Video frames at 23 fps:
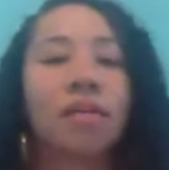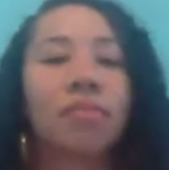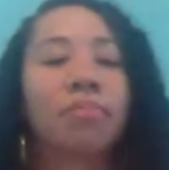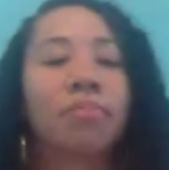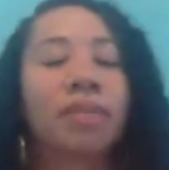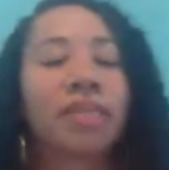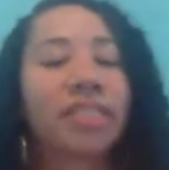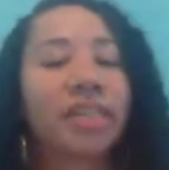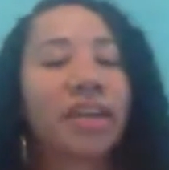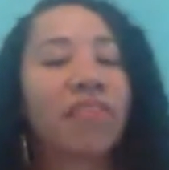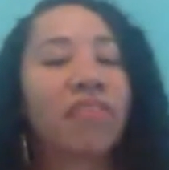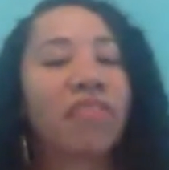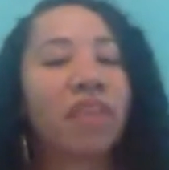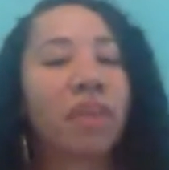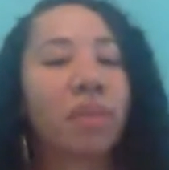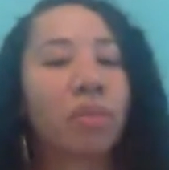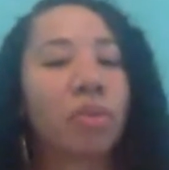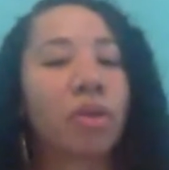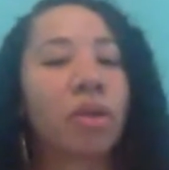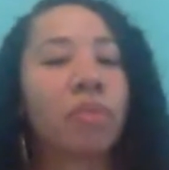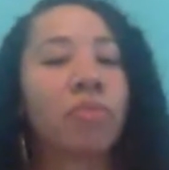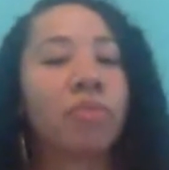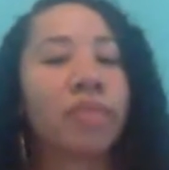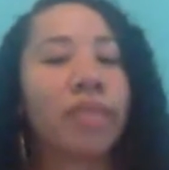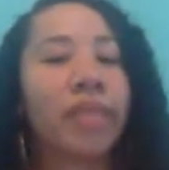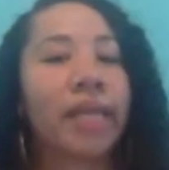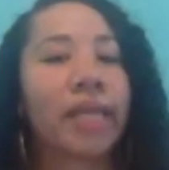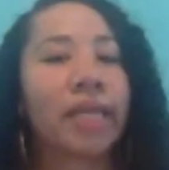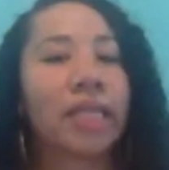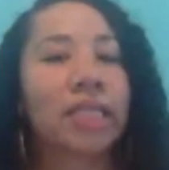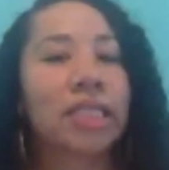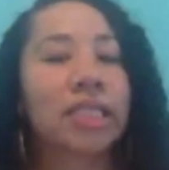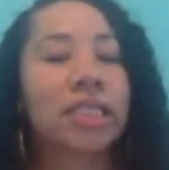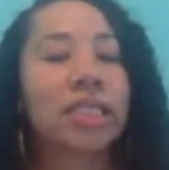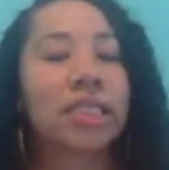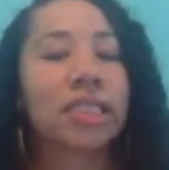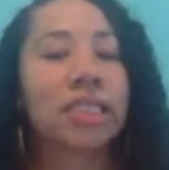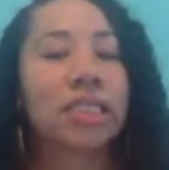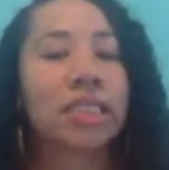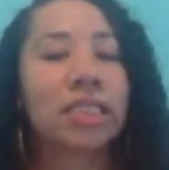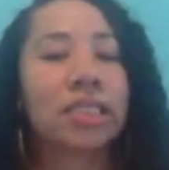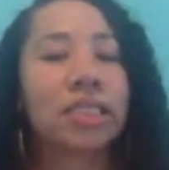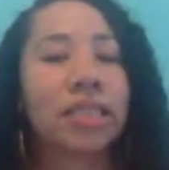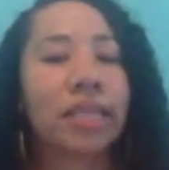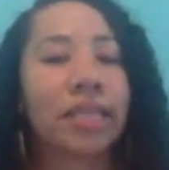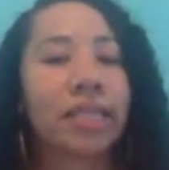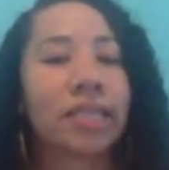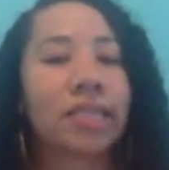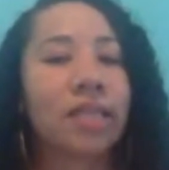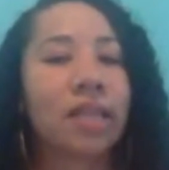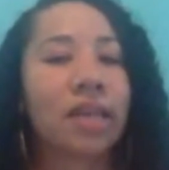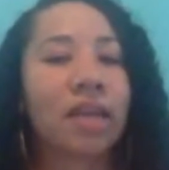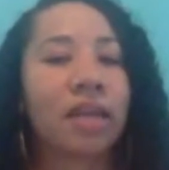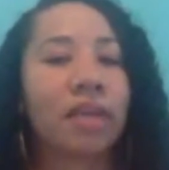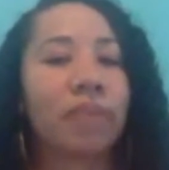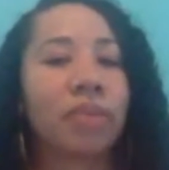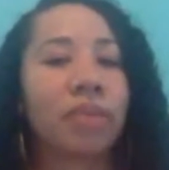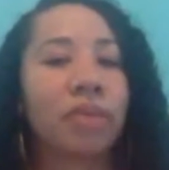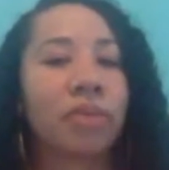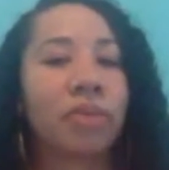But definitely next time